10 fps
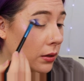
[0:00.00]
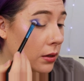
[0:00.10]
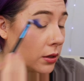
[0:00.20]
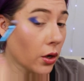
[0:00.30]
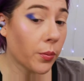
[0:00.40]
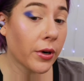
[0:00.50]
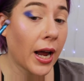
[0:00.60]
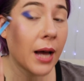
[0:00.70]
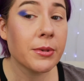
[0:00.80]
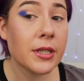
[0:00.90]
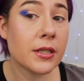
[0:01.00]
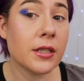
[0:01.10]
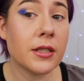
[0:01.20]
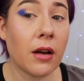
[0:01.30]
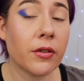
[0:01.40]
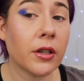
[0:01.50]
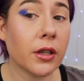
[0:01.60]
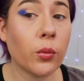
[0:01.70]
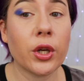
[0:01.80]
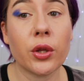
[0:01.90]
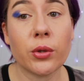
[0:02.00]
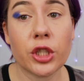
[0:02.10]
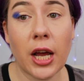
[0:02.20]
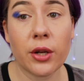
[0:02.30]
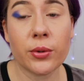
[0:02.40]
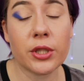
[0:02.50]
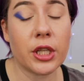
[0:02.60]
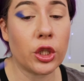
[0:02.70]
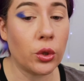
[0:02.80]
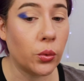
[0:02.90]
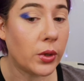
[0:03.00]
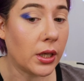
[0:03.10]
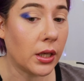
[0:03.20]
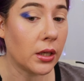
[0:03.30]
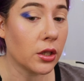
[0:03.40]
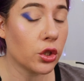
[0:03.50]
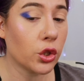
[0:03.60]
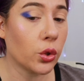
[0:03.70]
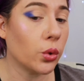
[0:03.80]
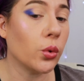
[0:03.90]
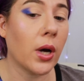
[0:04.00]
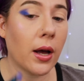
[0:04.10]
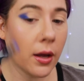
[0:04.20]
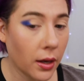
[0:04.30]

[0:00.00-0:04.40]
So perhaps this is definitely one of those shadows that you need to